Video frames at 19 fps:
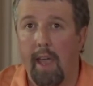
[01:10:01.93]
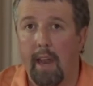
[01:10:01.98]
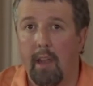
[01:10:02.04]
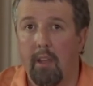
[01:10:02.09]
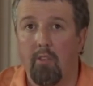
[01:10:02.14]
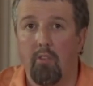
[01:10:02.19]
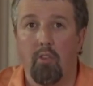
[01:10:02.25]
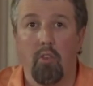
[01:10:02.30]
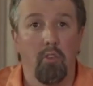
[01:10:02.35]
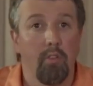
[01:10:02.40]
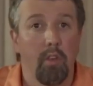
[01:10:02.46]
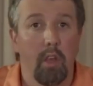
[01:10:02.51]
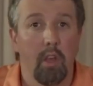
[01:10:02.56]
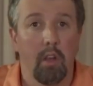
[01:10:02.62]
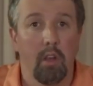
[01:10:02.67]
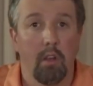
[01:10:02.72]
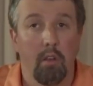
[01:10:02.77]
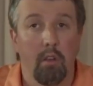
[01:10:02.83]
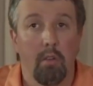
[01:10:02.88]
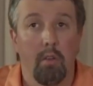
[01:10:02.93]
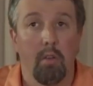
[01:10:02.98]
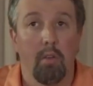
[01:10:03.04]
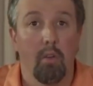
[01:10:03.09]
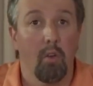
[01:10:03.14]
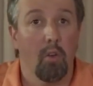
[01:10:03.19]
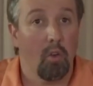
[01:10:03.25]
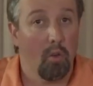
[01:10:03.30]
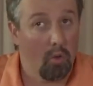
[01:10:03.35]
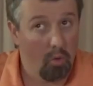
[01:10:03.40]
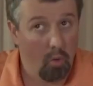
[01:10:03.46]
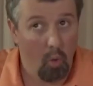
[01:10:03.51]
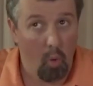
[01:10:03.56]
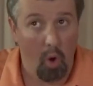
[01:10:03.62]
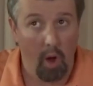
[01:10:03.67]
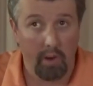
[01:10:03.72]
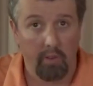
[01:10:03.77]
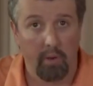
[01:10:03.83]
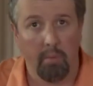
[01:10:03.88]
and he's using
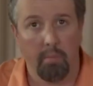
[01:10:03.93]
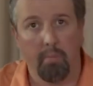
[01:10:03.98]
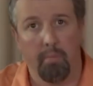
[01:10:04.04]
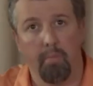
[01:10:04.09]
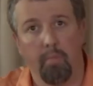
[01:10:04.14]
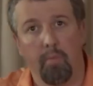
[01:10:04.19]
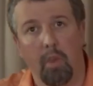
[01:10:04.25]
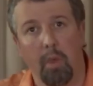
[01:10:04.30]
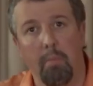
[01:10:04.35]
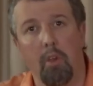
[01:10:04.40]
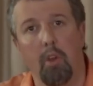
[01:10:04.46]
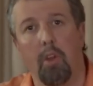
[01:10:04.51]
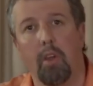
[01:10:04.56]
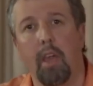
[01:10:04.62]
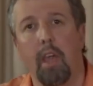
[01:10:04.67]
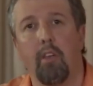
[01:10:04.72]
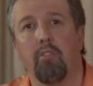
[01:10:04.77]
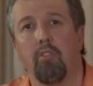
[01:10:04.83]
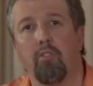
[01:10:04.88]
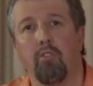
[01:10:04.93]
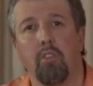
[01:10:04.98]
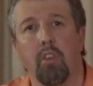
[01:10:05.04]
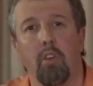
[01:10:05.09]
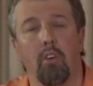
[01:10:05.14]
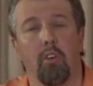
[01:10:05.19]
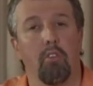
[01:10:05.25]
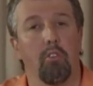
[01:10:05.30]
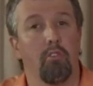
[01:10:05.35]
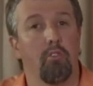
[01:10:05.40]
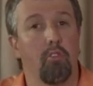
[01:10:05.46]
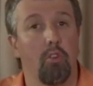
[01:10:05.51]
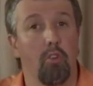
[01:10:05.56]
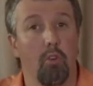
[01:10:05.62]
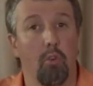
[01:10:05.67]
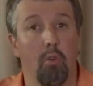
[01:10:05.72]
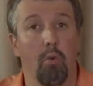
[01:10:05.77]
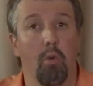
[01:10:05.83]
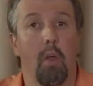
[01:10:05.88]
quantum communication skills
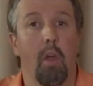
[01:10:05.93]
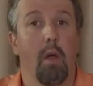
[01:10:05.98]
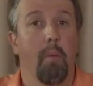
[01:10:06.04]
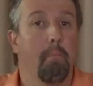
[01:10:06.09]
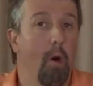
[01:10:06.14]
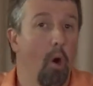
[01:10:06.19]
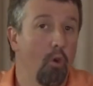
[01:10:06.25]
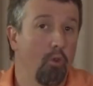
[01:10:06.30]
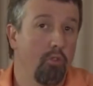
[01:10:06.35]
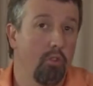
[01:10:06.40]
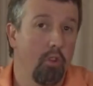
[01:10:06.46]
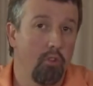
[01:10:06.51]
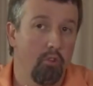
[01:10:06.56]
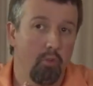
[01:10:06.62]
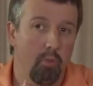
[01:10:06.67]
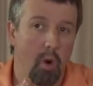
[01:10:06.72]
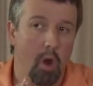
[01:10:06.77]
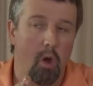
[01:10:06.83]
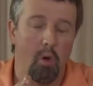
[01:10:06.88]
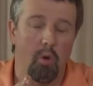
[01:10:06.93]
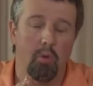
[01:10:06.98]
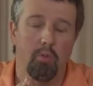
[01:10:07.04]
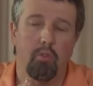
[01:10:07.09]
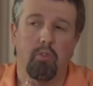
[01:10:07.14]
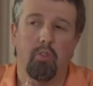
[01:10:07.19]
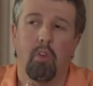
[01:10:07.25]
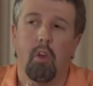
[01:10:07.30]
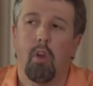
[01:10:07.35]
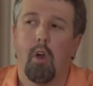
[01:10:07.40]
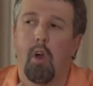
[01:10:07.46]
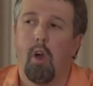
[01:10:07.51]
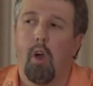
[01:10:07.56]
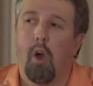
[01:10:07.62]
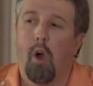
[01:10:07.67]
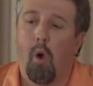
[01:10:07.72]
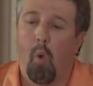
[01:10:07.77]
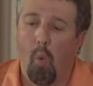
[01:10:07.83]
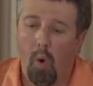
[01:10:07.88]
to post his roads.
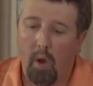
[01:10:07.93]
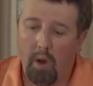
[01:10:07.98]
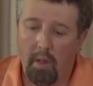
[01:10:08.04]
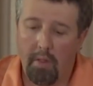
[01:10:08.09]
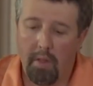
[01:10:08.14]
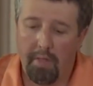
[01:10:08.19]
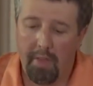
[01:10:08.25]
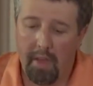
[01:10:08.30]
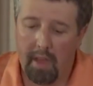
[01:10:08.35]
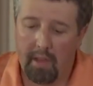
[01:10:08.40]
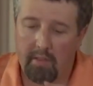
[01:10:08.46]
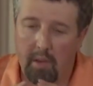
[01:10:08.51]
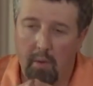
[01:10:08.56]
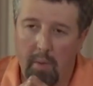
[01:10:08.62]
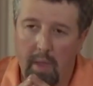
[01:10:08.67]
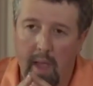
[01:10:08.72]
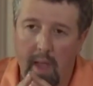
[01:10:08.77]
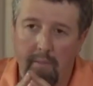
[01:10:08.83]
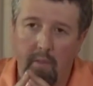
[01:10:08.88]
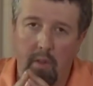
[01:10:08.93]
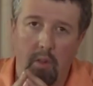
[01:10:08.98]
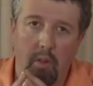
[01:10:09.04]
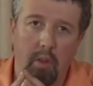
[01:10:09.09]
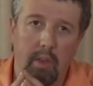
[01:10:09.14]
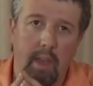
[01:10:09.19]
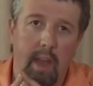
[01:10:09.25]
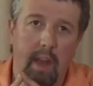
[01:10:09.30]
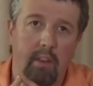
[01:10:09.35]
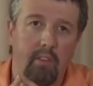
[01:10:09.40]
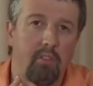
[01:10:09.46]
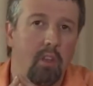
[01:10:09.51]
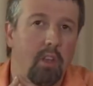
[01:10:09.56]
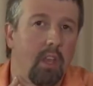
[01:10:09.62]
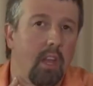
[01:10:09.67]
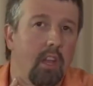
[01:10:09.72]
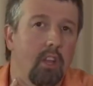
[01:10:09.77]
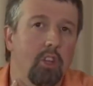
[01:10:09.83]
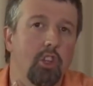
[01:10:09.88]
One of the things that we have to look at is
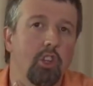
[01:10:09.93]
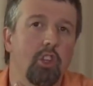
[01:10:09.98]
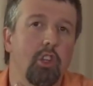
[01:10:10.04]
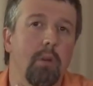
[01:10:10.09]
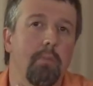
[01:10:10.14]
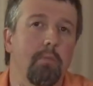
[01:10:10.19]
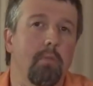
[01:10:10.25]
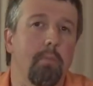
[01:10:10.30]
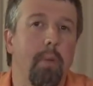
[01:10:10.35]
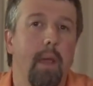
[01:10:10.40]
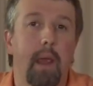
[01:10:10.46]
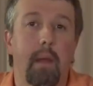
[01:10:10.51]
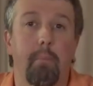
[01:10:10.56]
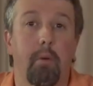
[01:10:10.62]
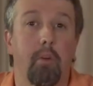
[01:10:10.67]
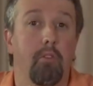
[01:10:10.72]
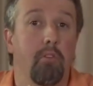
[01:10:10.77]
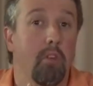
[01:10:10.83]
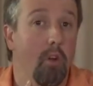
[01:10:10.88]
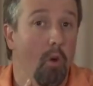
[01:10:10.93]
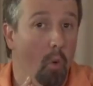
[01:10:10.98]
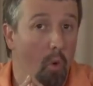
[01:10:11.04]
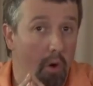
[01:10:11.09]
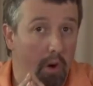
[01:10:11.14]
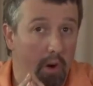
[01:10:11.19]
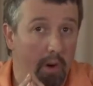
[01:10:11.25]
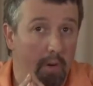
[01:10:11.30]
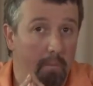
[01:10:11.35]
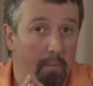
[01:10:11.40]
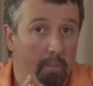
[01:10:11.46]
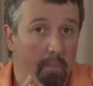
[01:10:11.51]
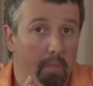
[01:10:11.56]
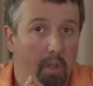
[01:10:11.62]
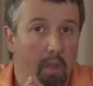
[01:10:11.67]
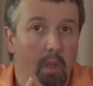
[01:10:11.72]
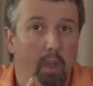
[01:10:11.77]
to get his ship's papers in order.